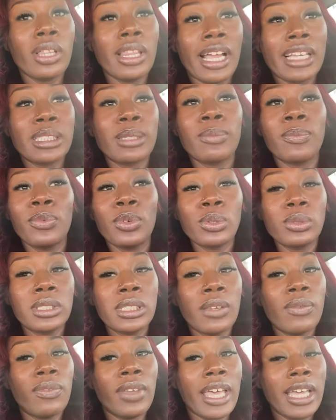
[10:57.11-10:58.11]
like some fruits
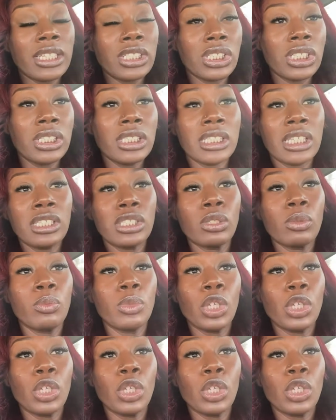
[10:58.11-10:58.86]
and veggies and some